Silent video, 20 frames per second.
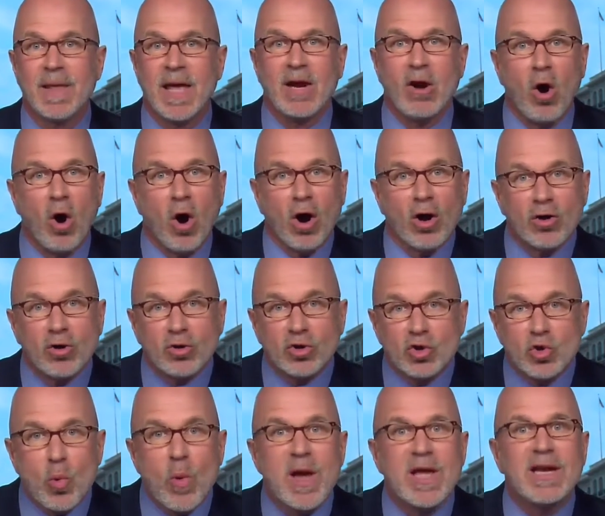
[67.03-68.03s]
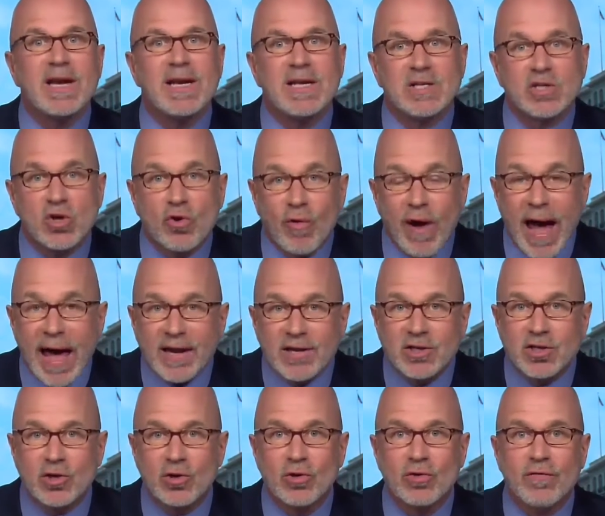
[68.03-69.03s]
And Arnold tweeted his
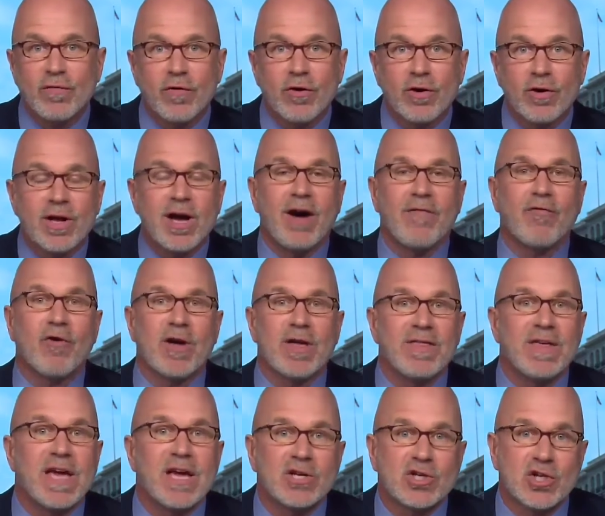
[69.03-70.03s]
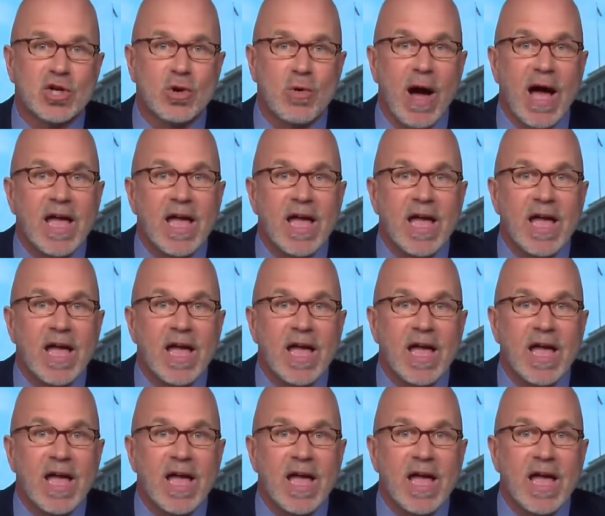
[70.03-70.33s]
gratitude for covering the issue.